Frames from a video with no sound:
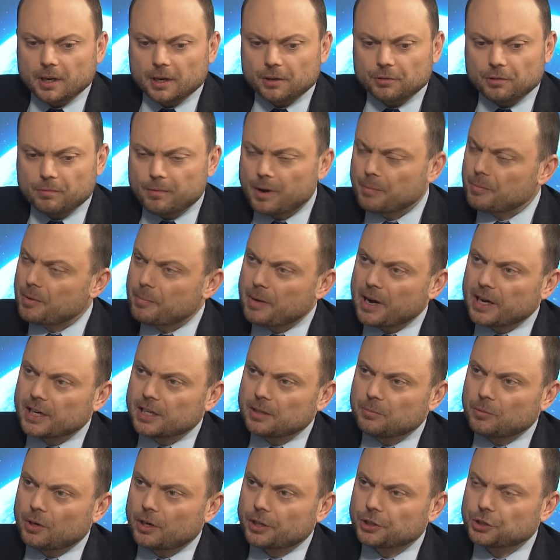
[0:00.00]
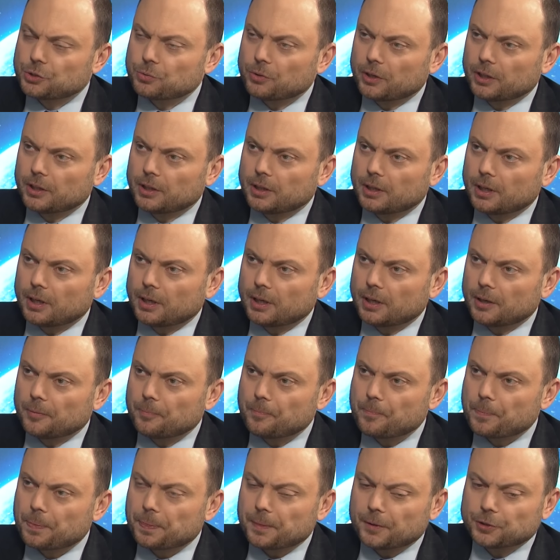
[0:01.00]
remember back in March when
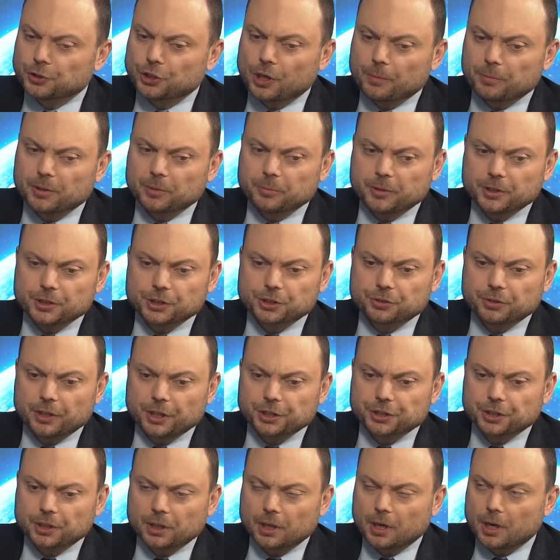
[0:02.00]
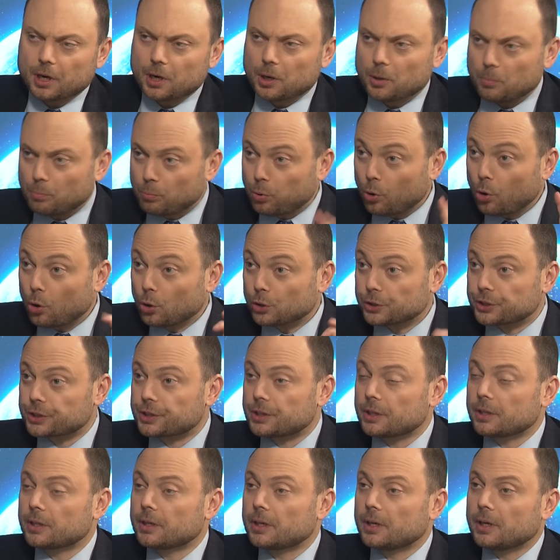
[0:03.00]
the Trump administration
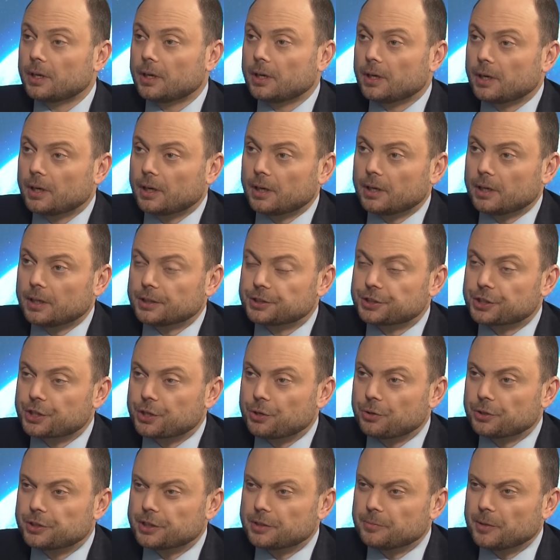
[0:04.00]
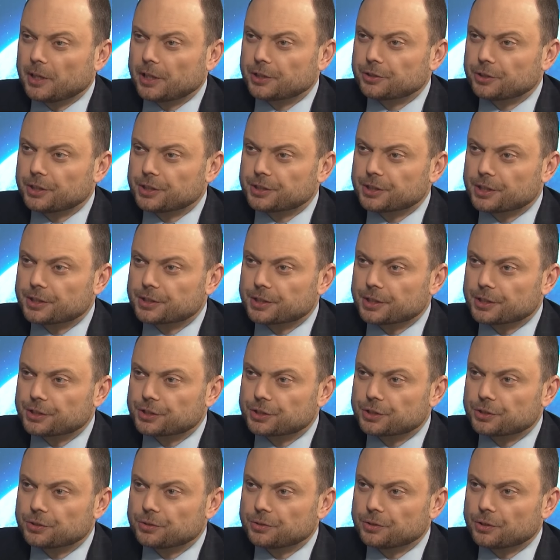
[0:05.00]
paused security and military assistance
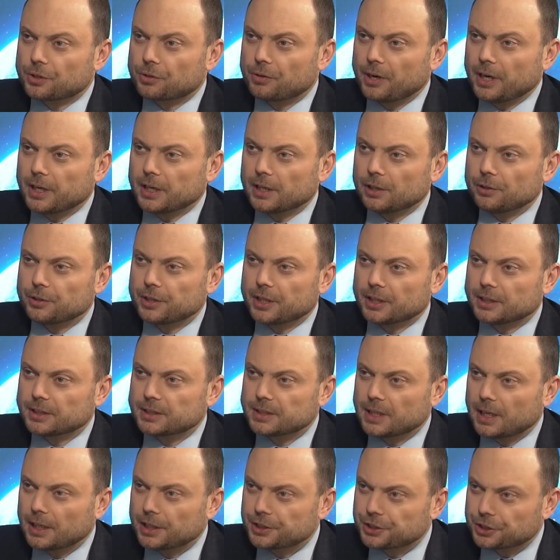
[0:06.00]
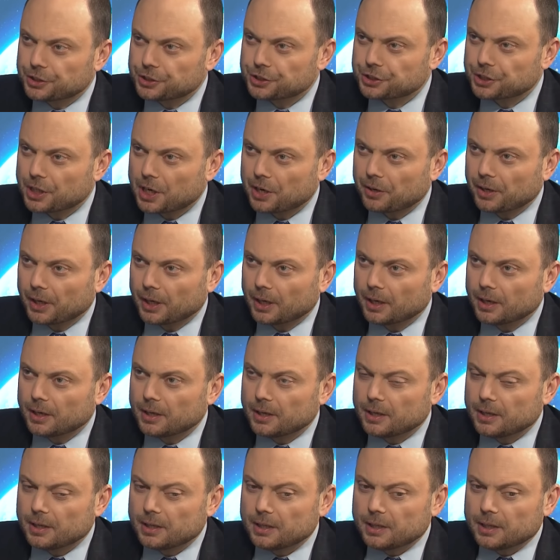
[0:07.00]
to Ukraine, including intelligence sharing,
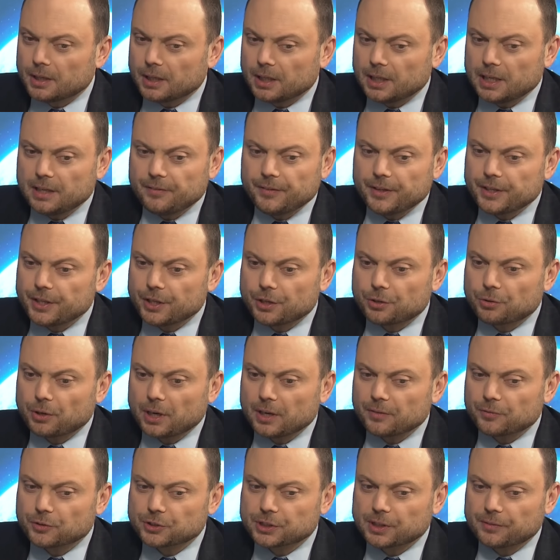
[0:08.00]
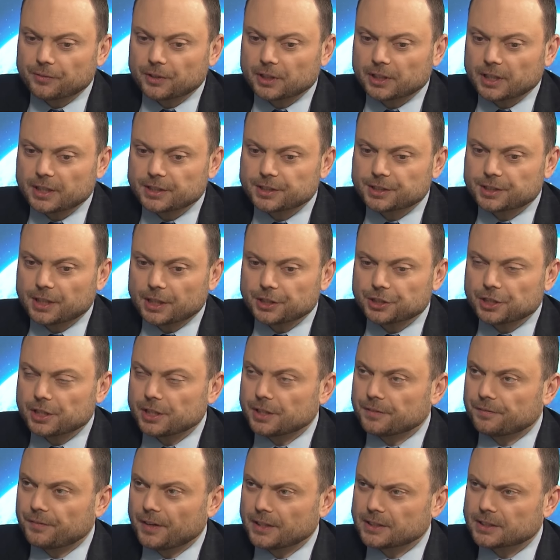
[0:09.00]
leaving Ukraine for several days essentially
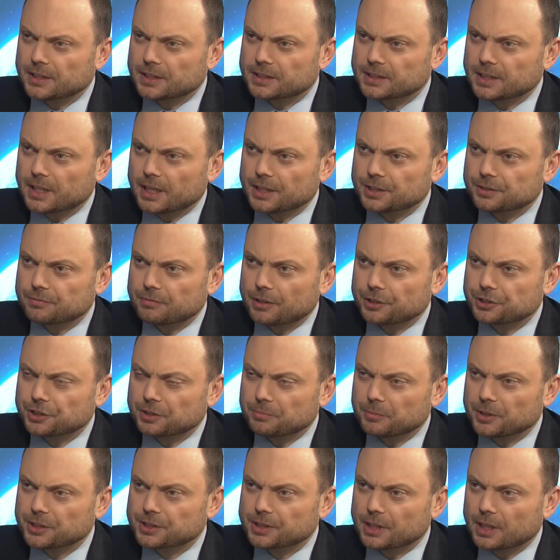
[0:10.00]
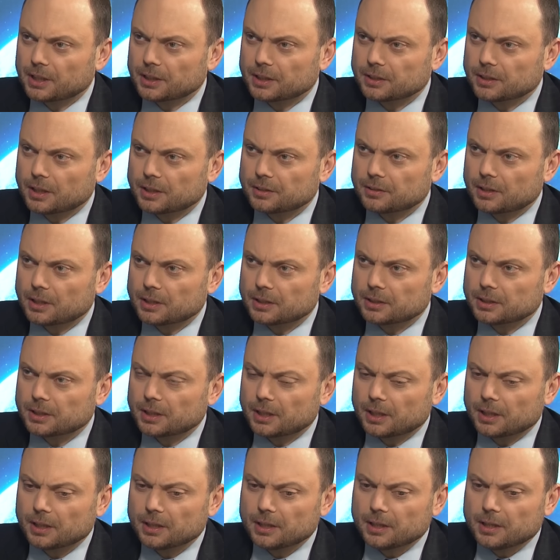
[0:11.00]
defenseless against Russian missile
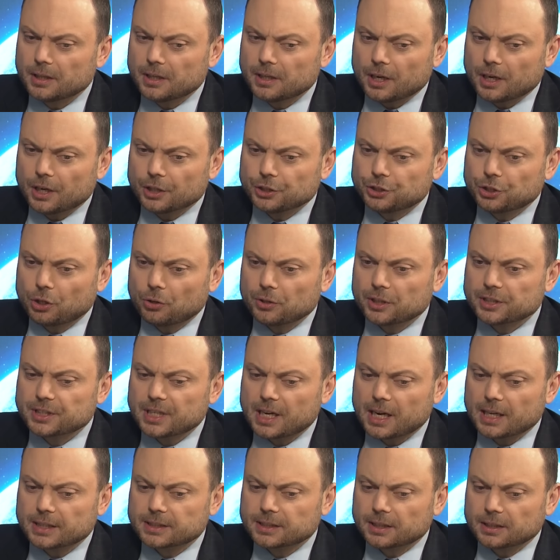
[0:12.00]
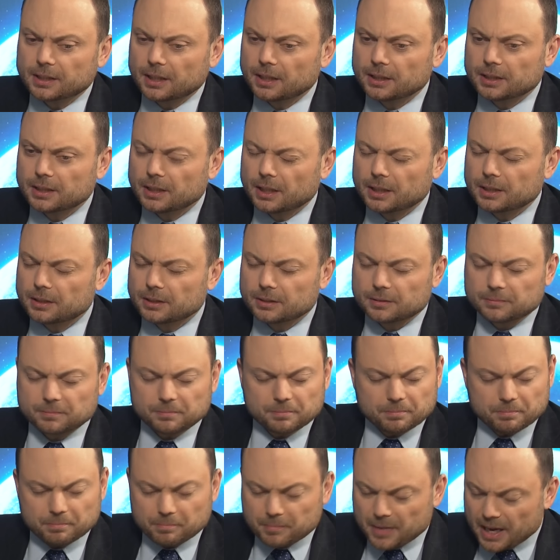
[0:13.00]
and drone attacks, and
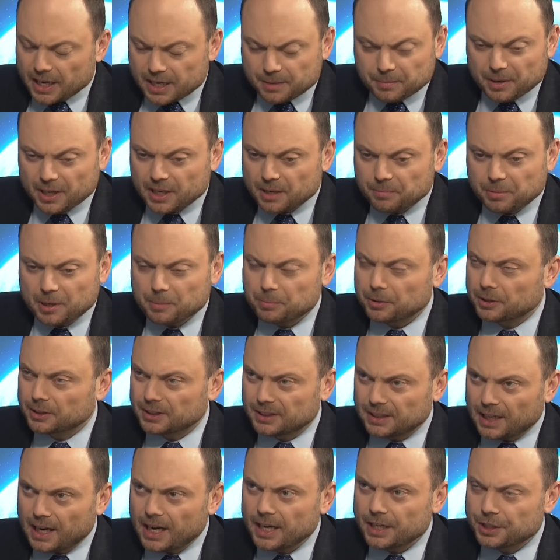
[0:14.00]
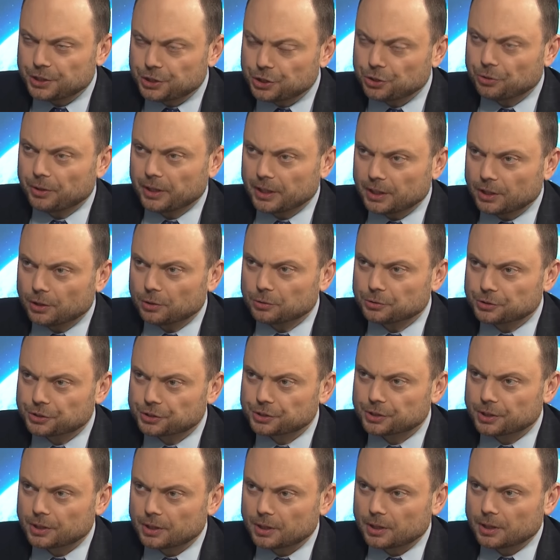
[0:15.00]
many people died during
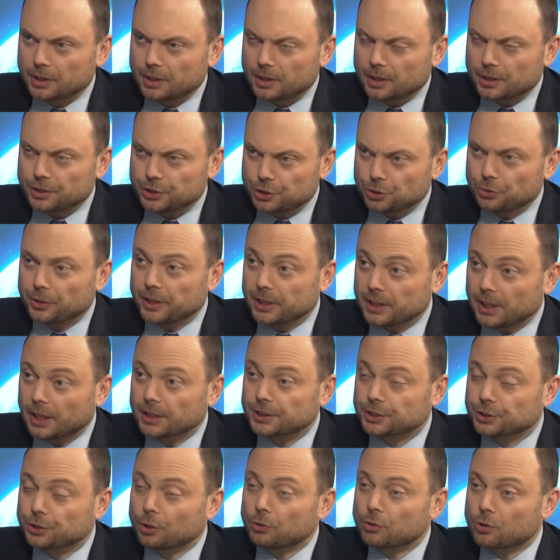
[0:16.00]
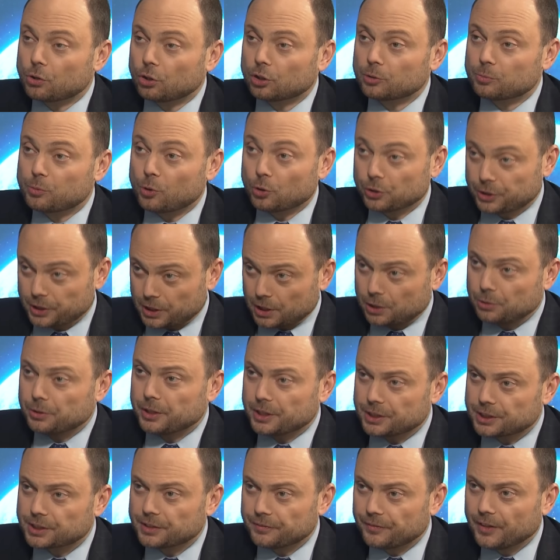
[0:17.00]
that so-called pause,
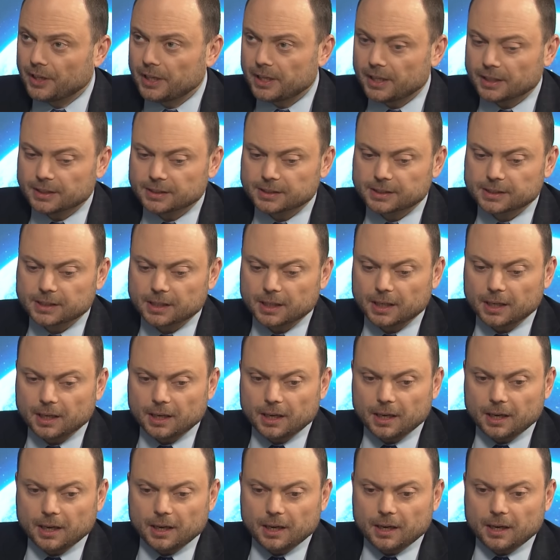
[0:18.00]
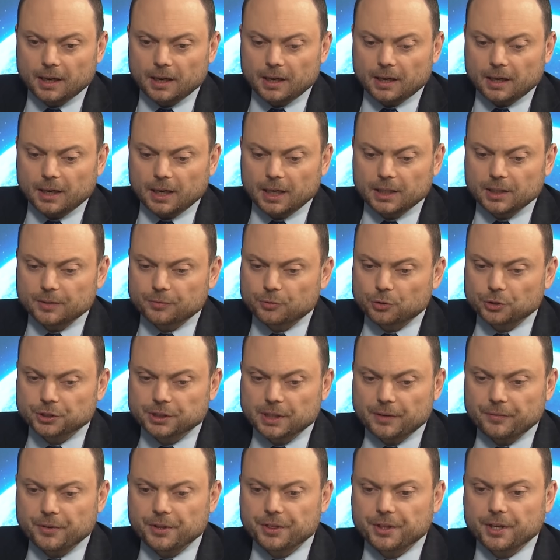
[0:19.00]
including civilians. And of course,
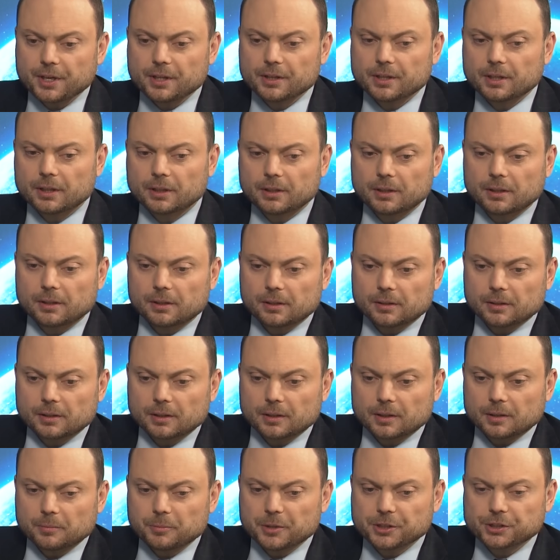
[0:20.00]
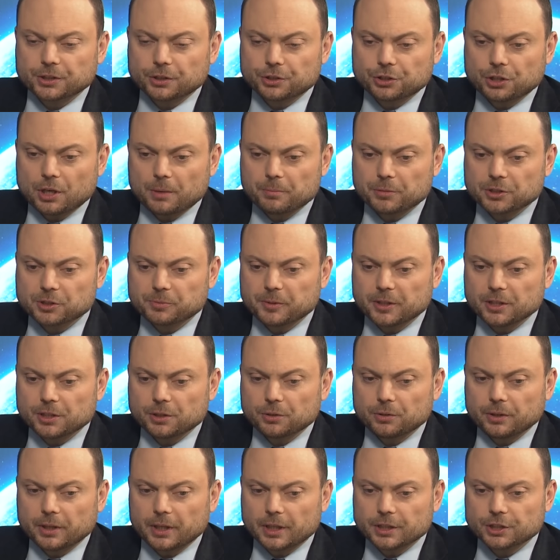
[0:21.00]
everything that Mr. Trump has been
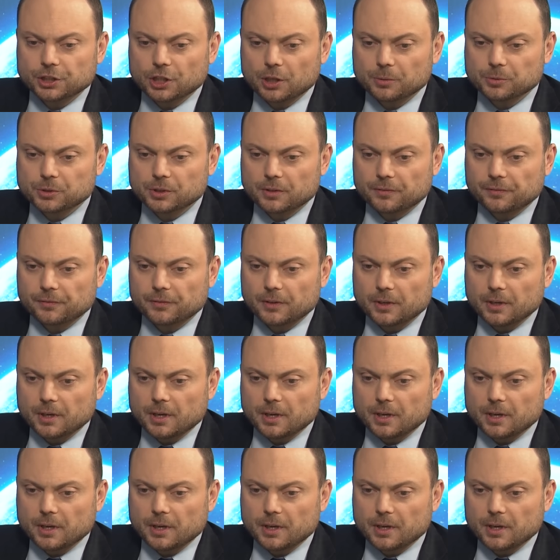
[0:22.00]
doing in terms of